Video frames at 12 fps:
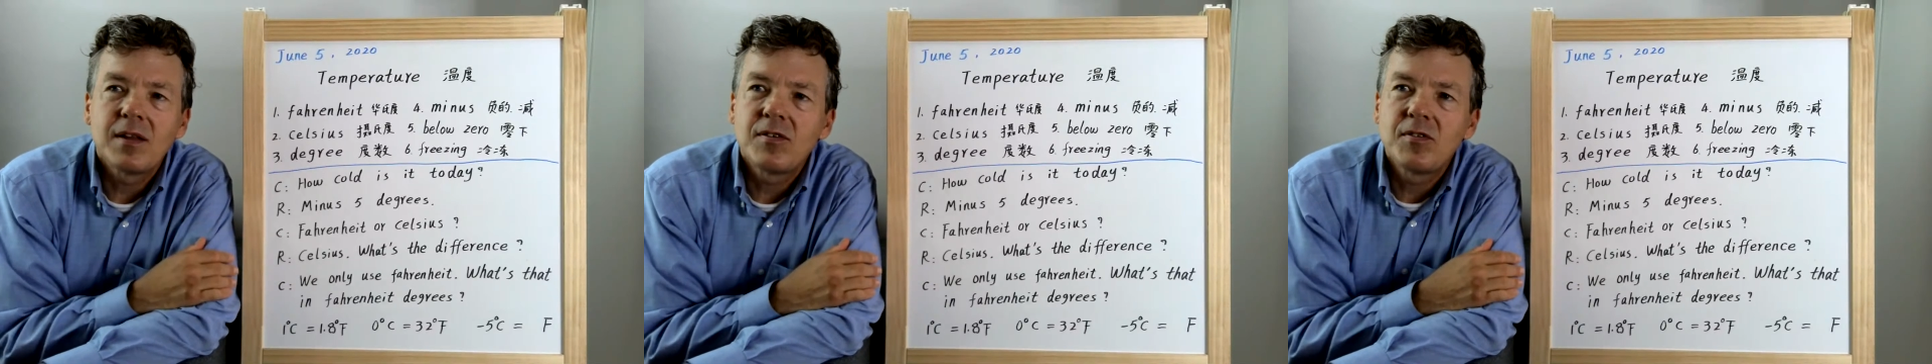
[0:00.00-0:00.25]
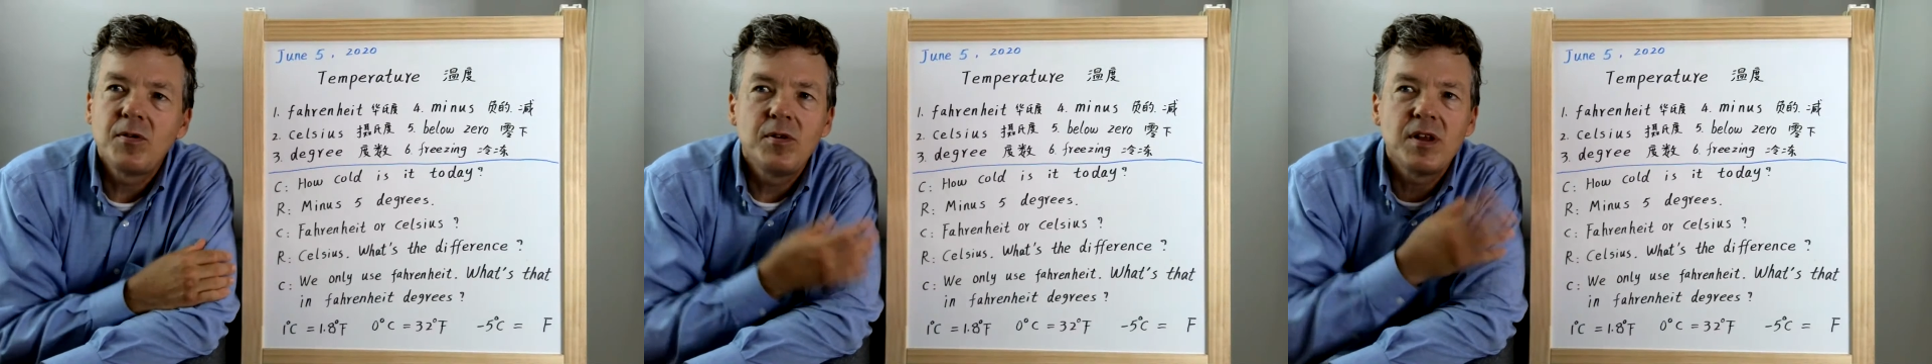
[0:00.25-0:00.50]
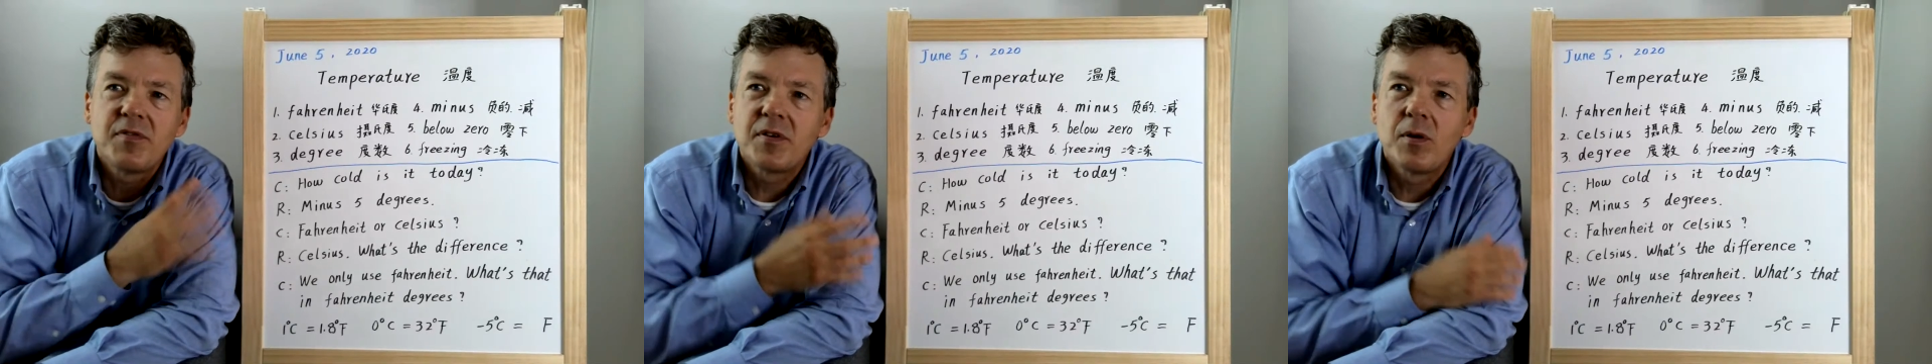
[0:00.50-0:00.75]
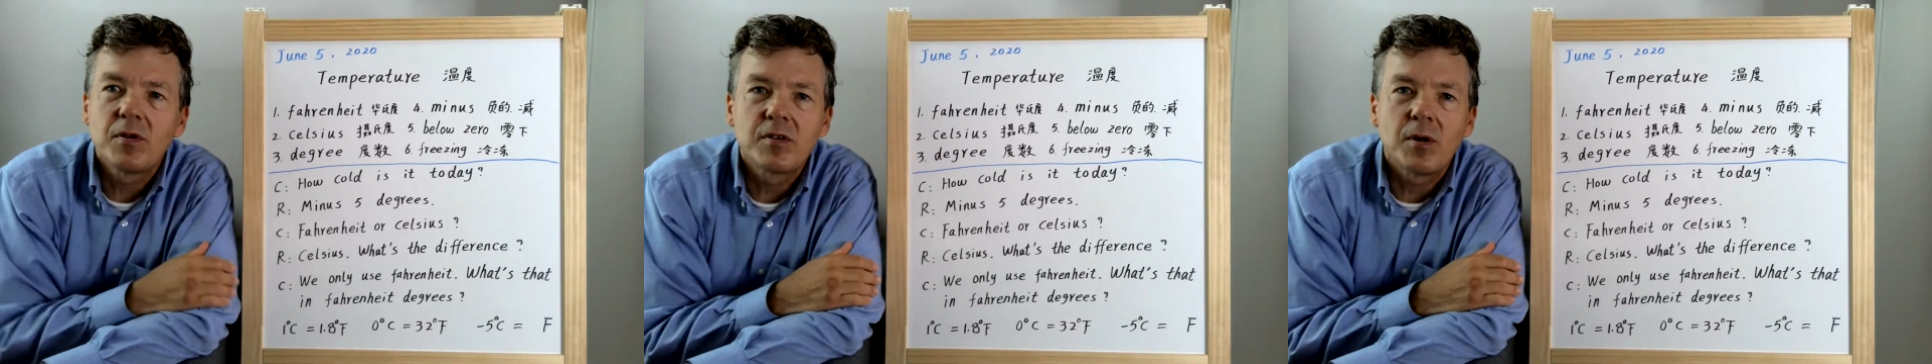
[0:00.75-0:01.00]
It's too
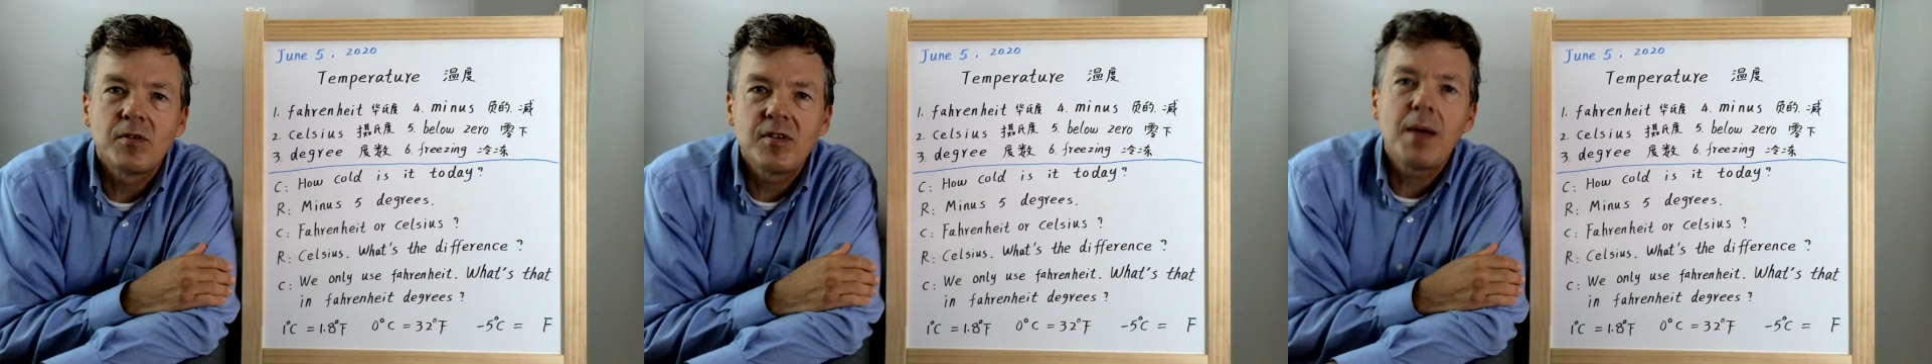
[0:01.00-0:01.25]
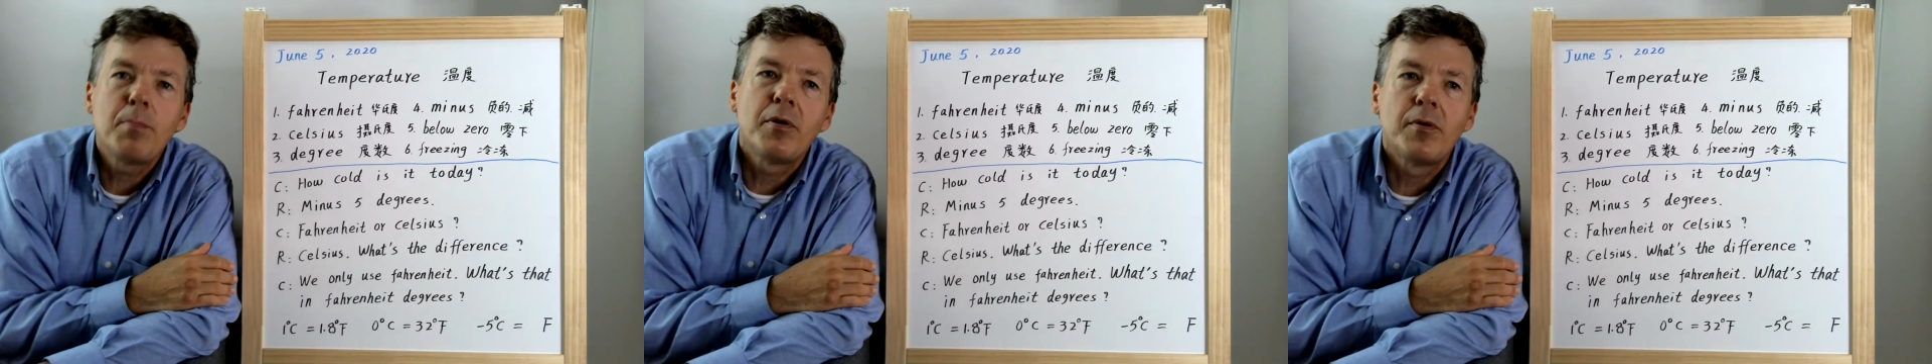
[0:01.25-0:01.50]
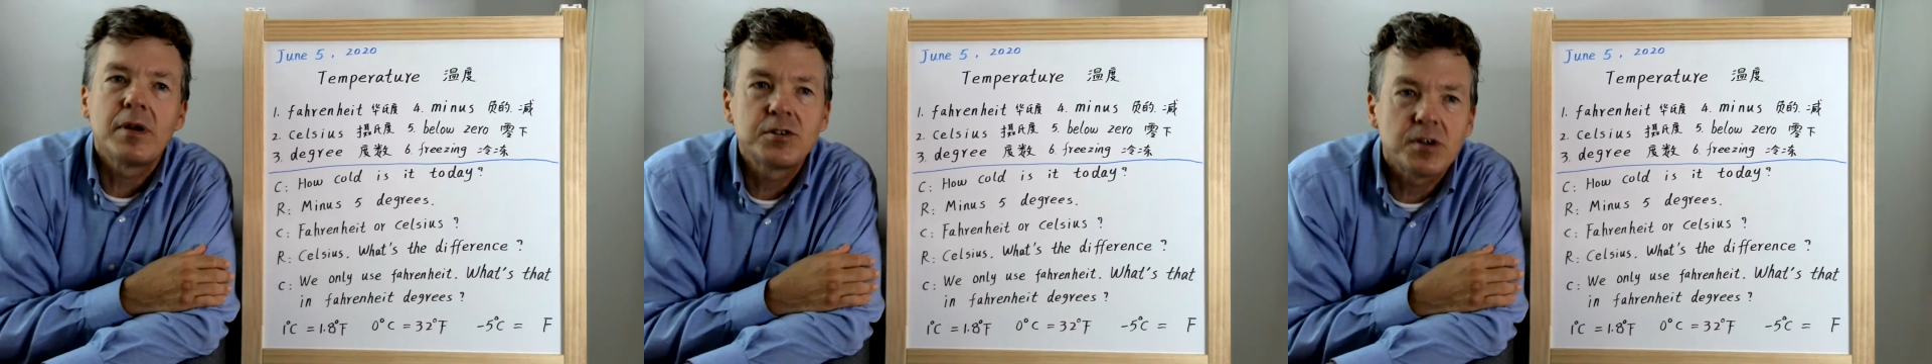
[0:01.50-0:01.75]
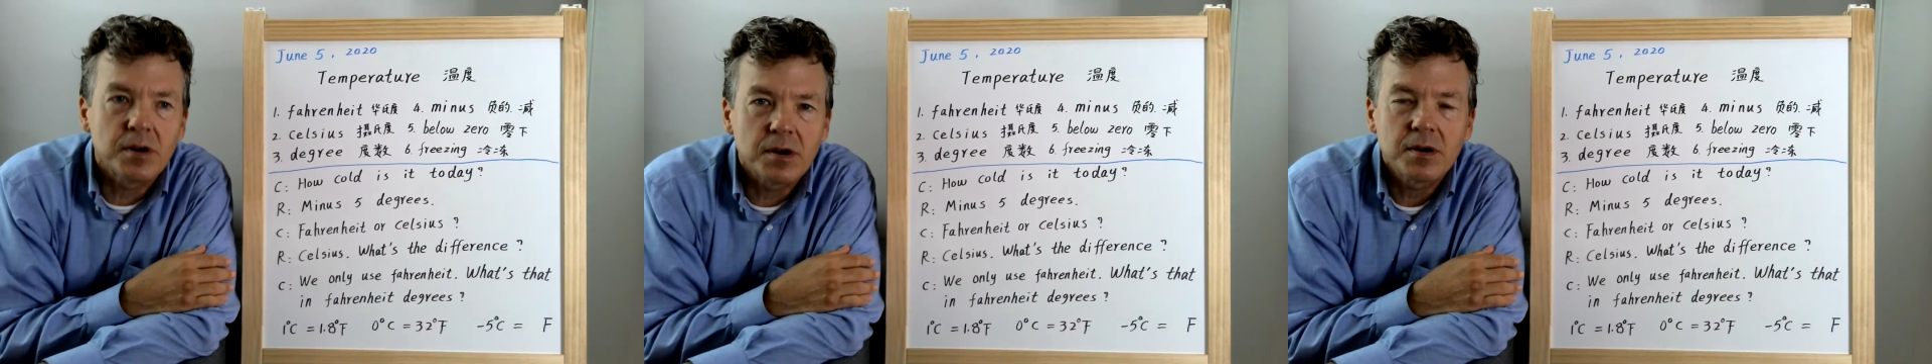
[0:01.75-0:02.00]
difficult to go
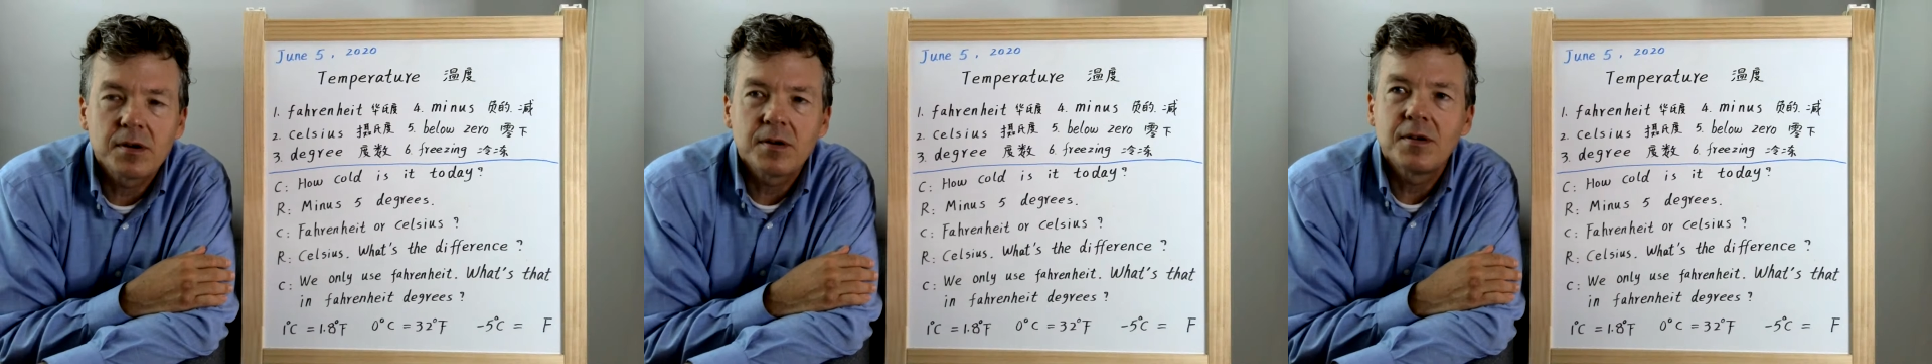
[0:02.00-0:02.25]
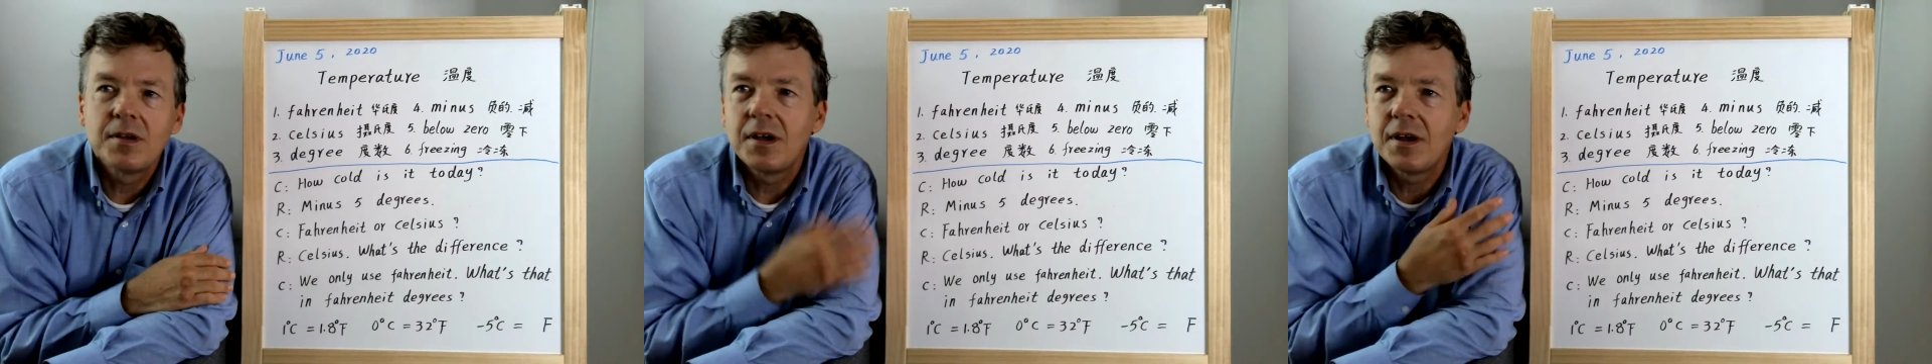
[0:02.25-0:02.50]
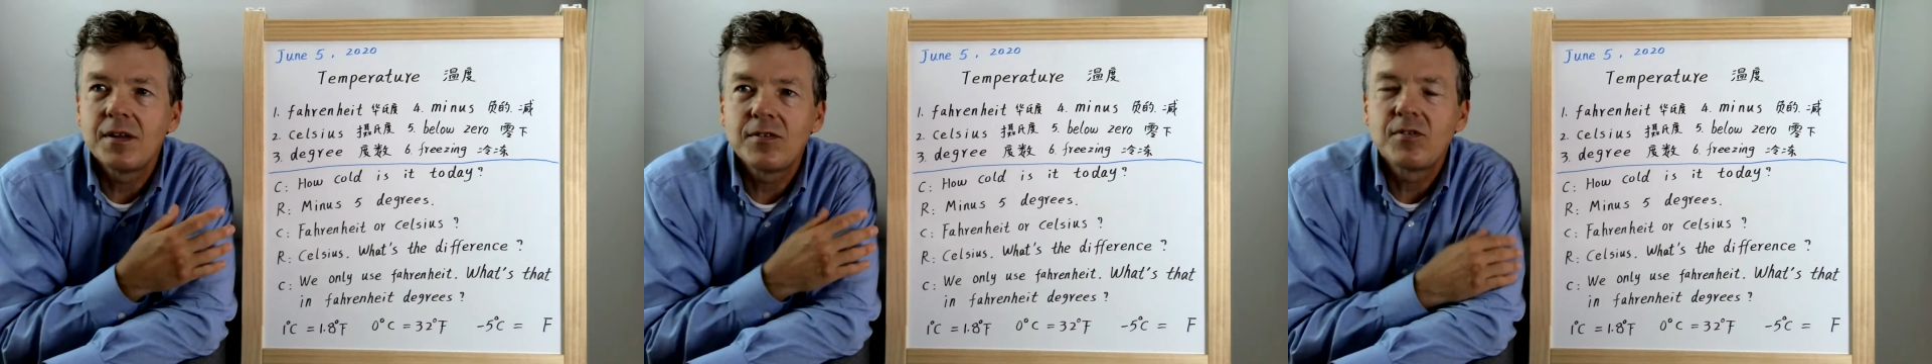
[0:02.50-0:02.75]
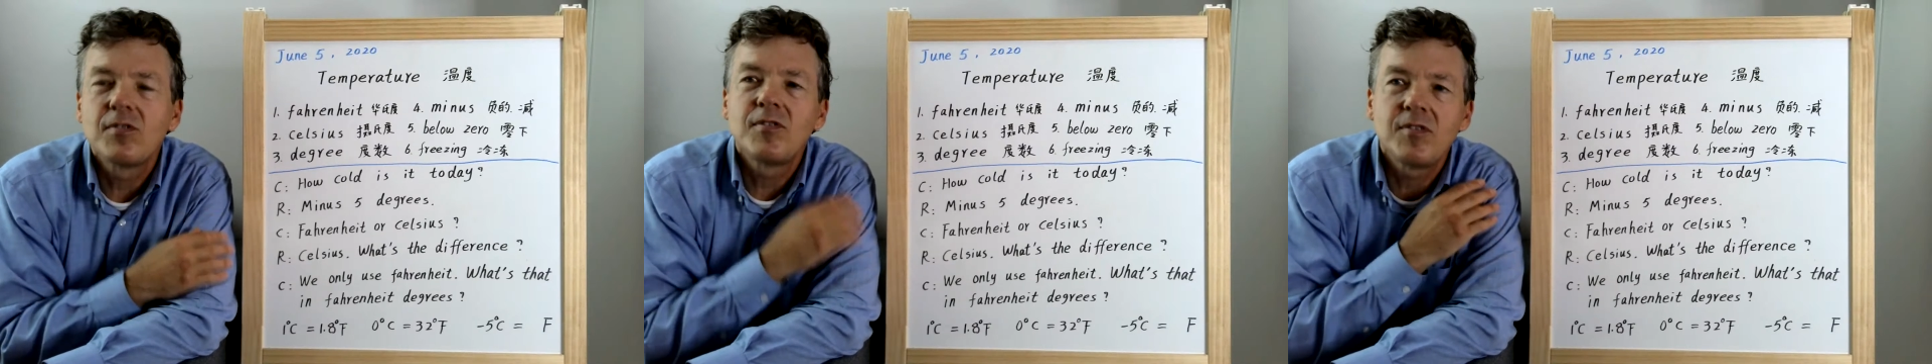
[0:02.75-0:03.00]
temperature. Yeah, it's
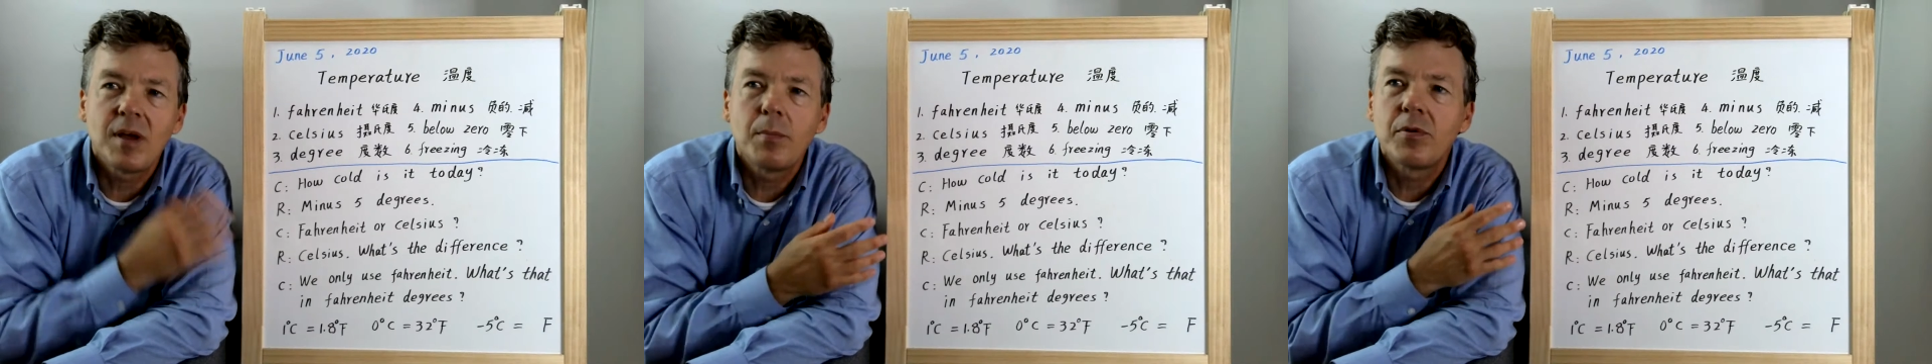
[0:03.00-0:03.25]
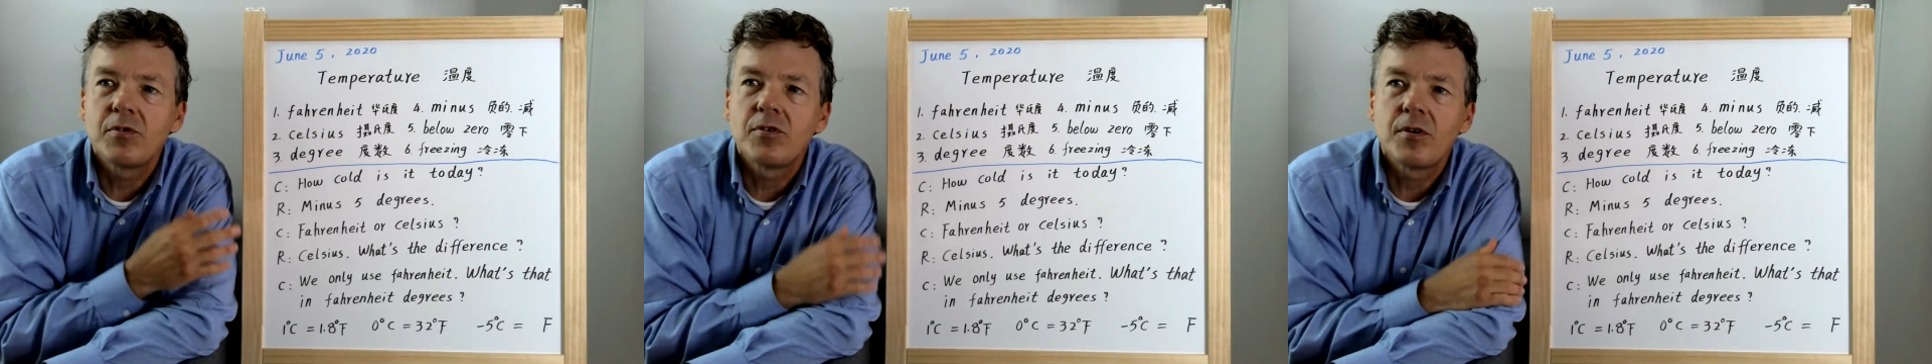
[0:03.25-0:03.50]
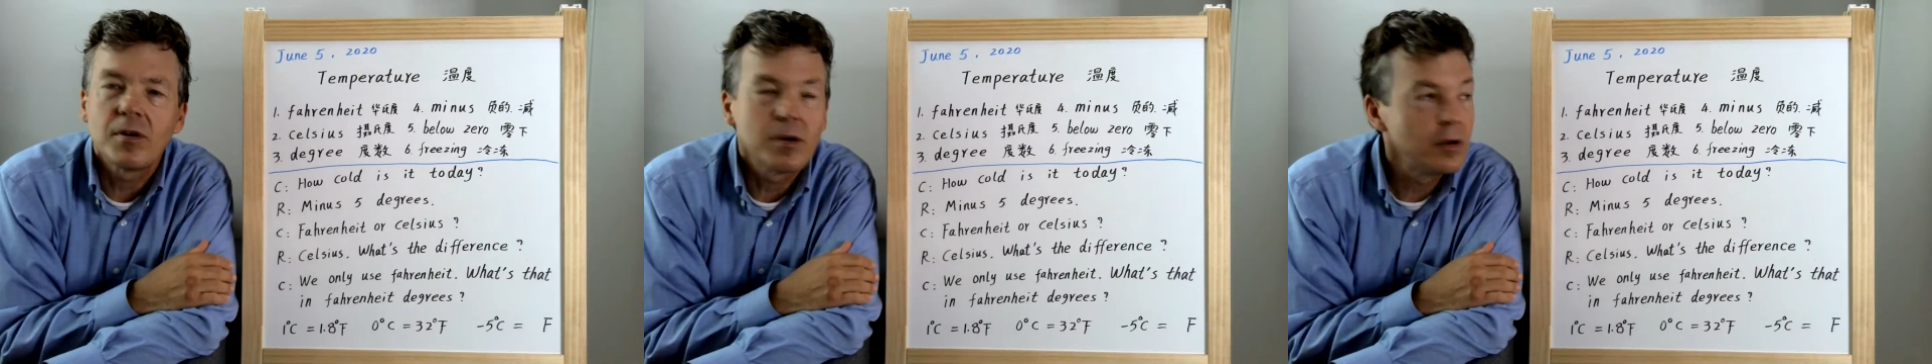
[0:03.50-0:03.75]
just temperature.